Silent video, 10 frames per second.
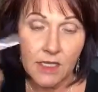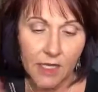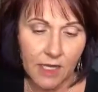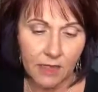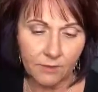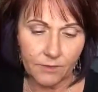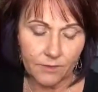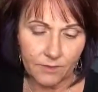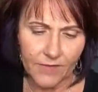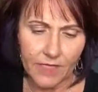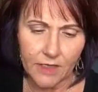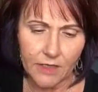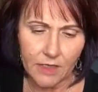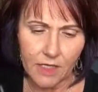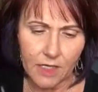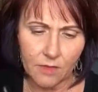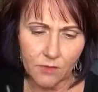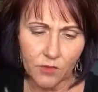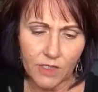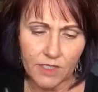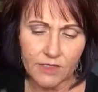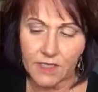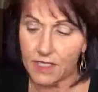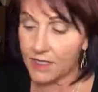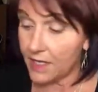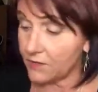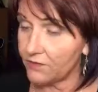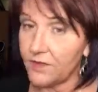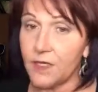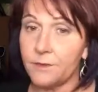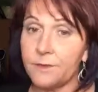the crease in the outer V.